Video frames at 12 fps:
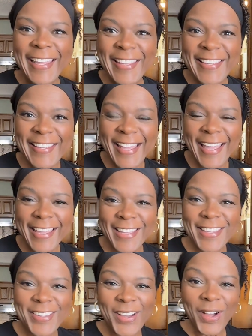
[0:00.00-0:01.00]

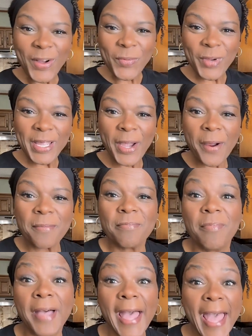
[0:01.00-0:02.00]
Hey, y'all, we are
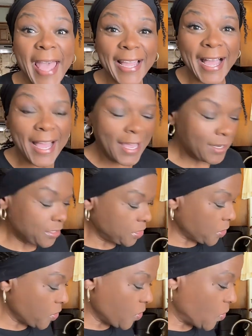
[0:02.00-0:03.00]
back. I
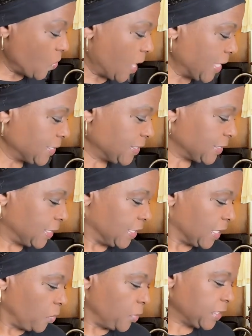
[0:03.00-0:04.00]
know I
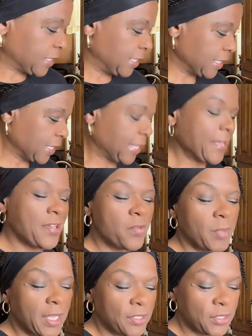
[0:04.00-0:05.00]
said I was gonna
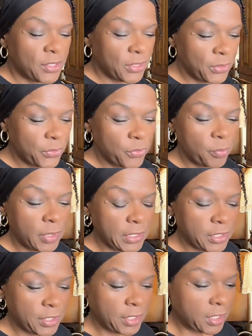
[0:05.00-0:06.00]
come at 2,
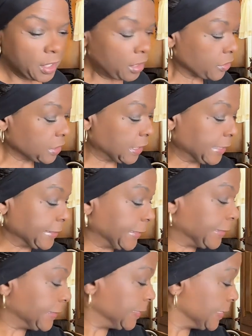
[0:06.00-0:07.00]
but your girl's
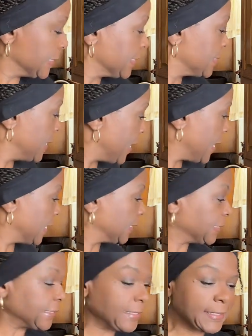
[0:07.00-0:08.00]
getting a little
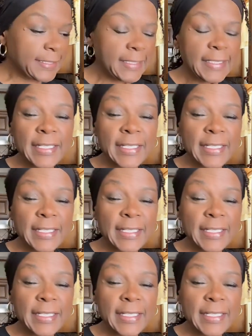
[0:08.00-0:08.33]
tired.